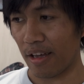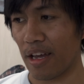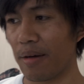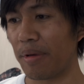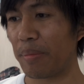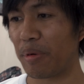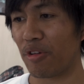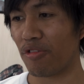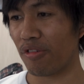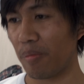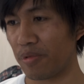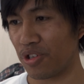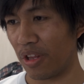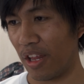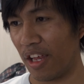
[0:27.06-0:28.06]
I got my
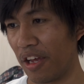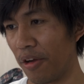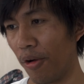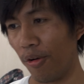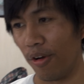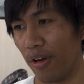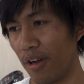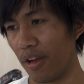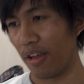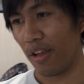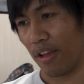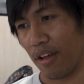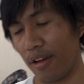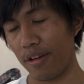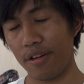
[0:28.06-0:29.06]
prescription here
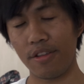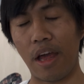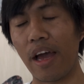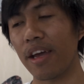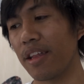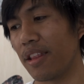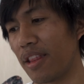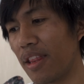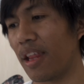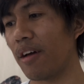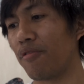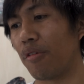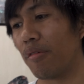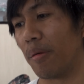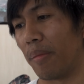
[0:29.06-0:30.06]
because I can
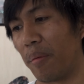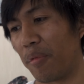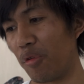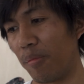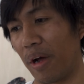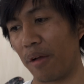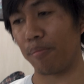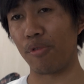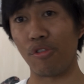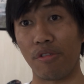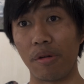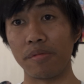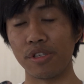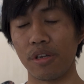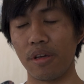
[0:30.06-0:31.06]
never remember what my
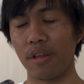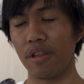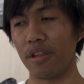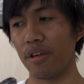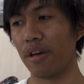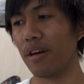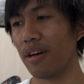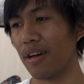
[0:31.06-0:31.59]
prescription is.